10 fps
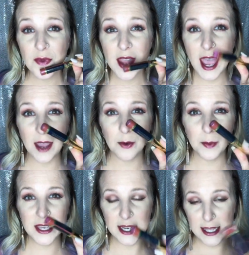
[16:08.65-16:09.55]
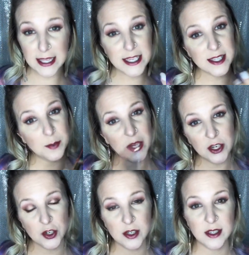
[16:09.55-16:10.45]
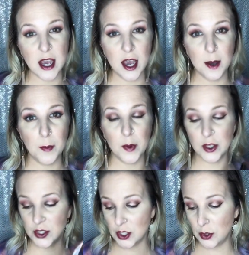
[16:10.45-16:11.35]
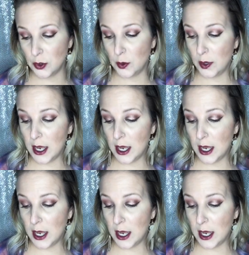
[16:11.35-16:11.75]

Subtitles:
I will be getting these pictures up soon,